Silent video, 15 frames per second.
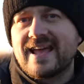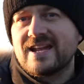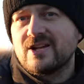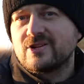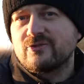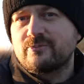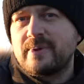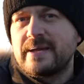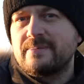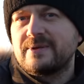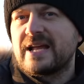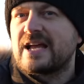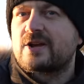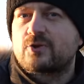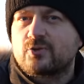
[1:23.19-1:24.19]
a lot of people
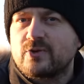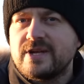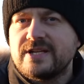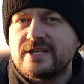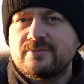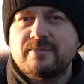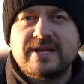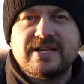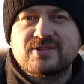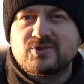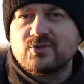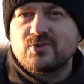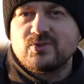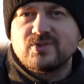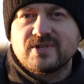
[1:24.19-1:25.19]
like greeted me
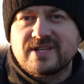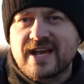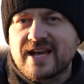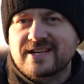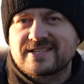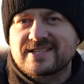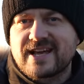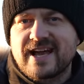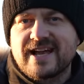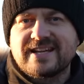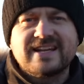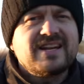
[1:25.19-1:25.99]
to the dark side,